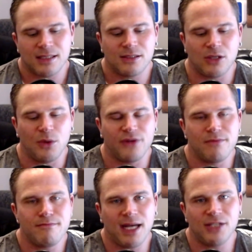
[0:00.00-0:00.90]
So I would have
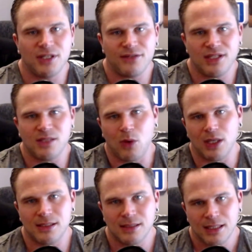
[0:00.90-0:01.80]
imagined, if this
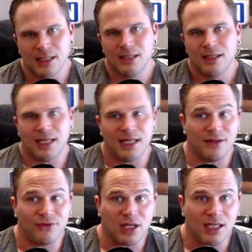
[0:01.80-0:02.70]
was at the
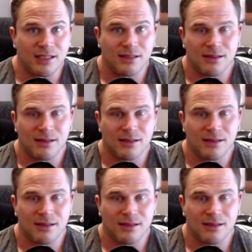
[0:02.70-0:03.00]
very least